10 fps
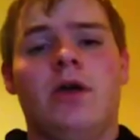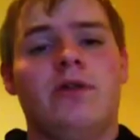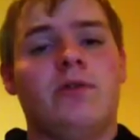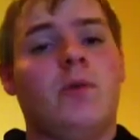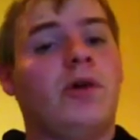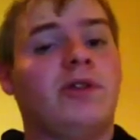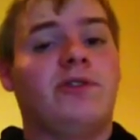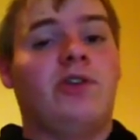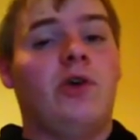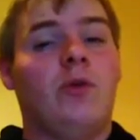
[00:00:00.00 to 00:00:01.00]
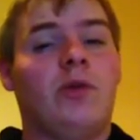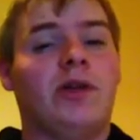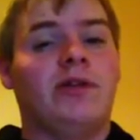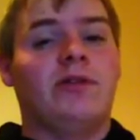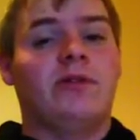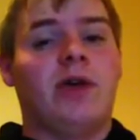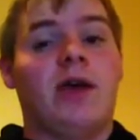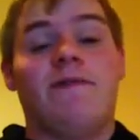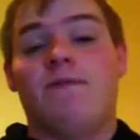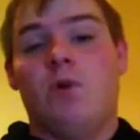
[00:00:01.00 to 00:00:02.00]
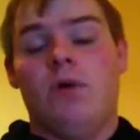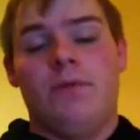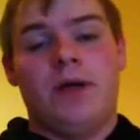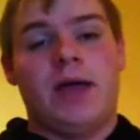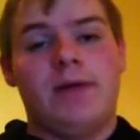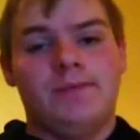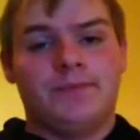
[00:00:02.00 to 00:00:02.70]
so one is 2 and one is 4 again.